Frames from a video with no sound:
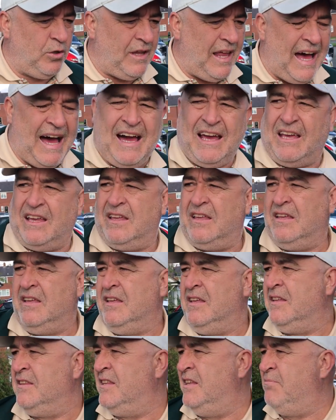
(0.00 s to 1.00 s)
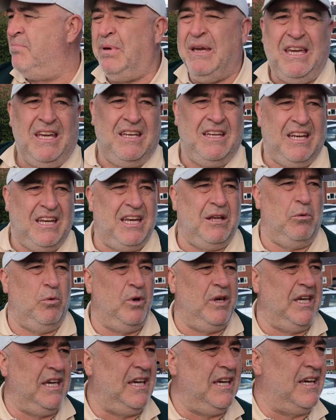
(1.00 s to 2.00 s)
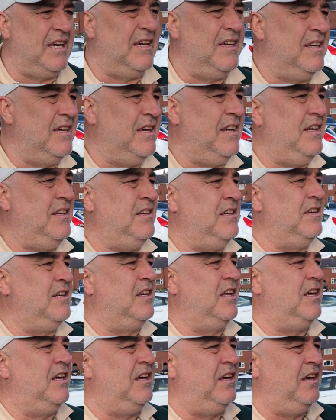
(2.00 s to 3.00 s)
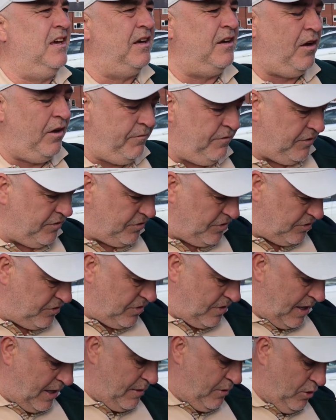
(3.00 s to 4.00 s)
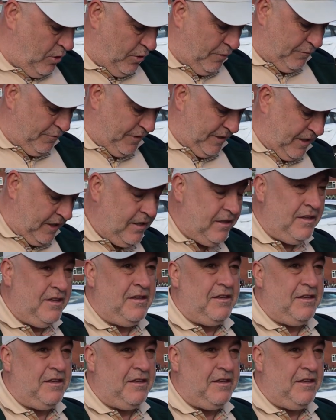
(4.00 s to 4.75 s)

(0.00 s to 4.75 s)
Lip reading: like they've been in it week, and obviously, hopefully,